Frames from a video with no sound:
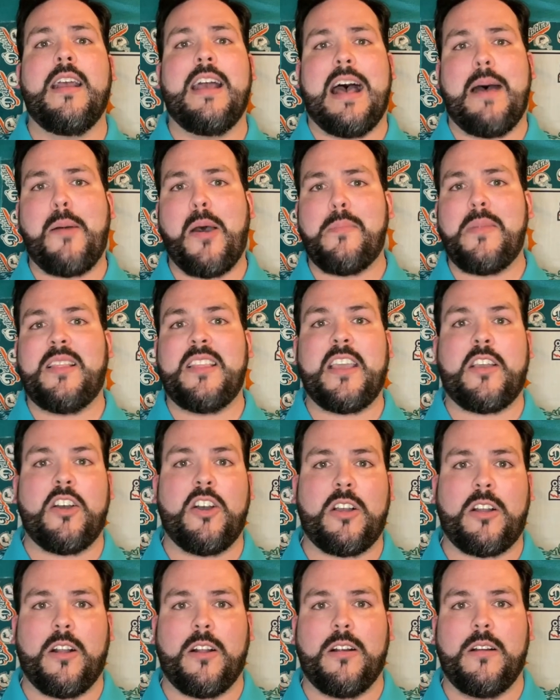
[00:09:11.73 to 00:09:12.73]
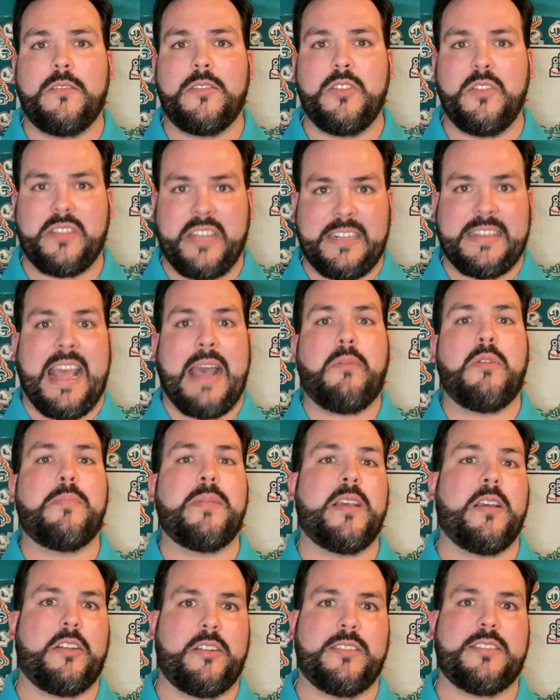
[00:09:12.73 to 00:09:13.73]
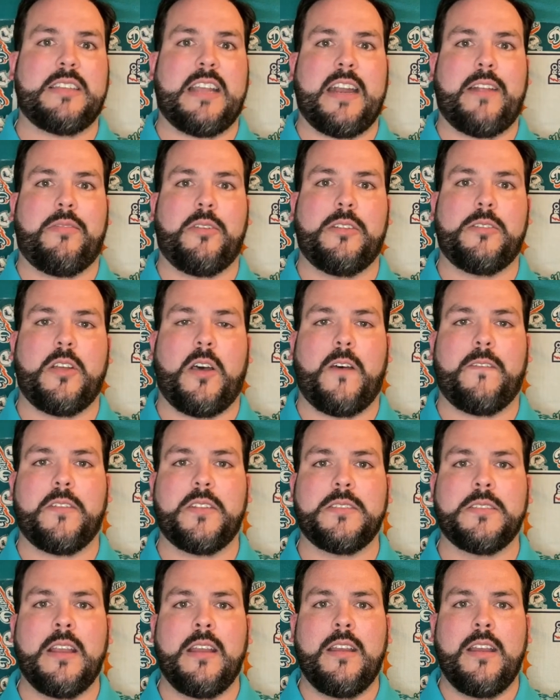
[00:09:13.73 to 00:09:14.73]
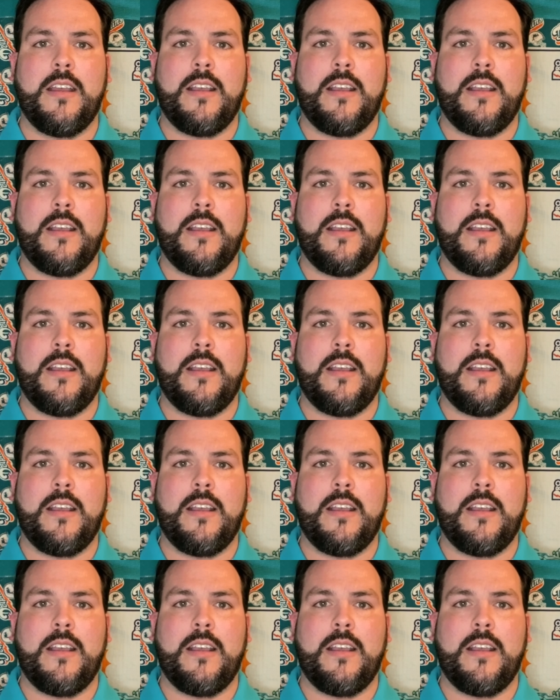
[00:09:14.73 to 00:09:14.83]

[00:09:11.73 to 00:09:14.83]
How about Malik Hooker? Do you think that would be a good signing for the Dolphins?